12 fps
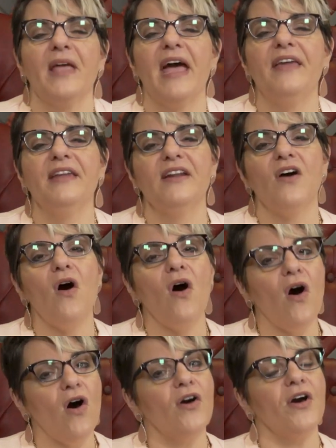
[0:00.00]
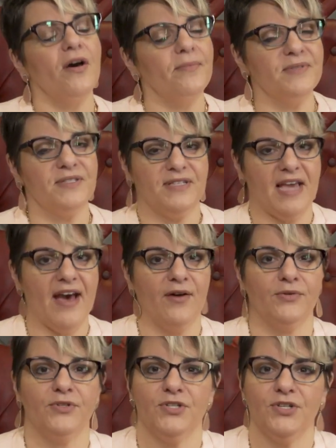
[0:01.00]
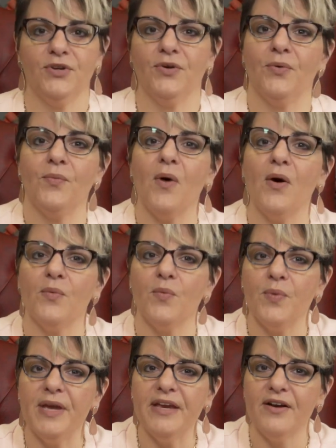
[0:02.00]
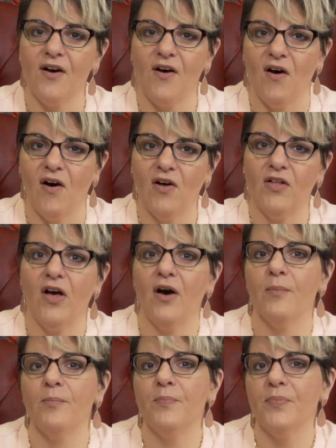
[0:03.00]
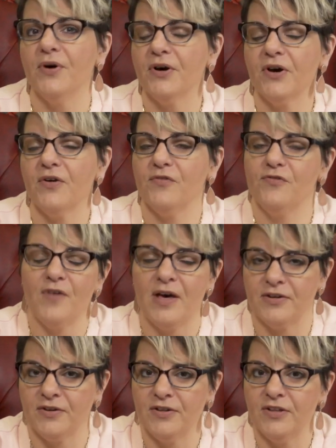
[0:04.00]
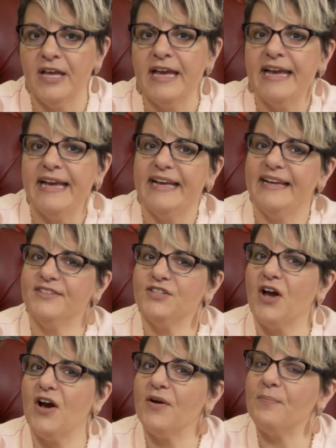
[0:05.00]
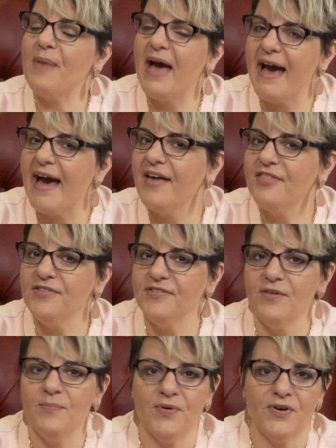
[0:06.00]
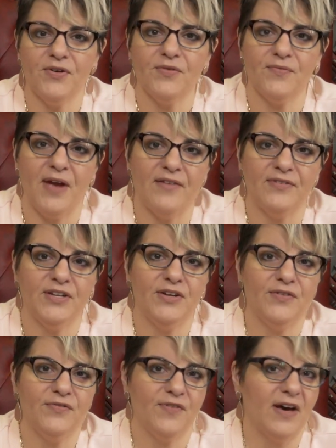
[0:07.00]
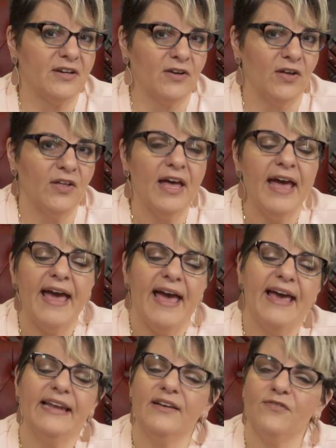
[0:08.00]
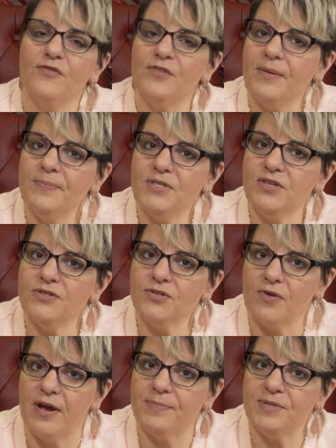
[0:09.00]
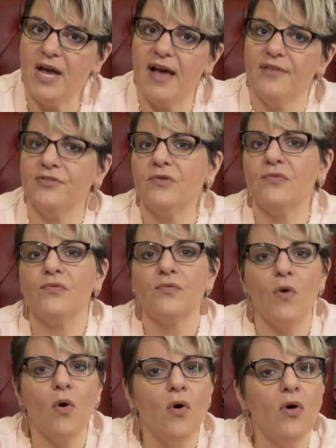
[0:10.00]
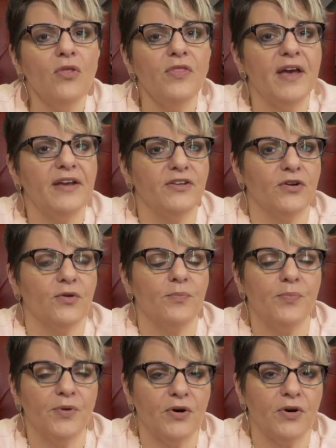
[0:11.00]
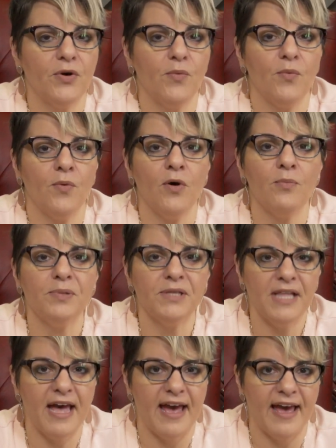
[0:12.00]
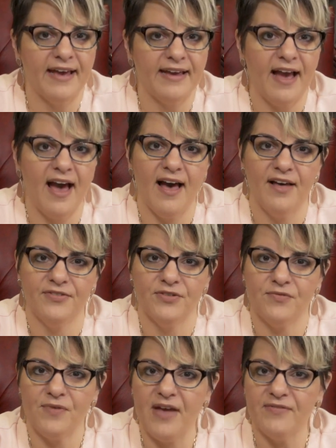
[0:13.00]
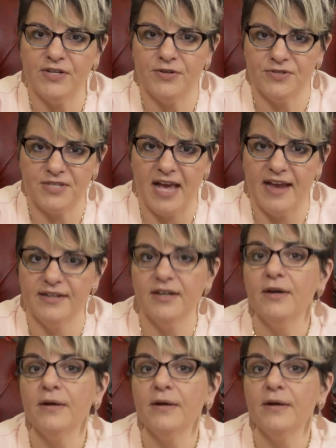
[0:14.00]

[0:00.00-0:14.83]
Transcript: And it all comes down to what we call a book funnel. It's our path to book revenue funnel, and it flips the script on the role that your book will play on the revenue side.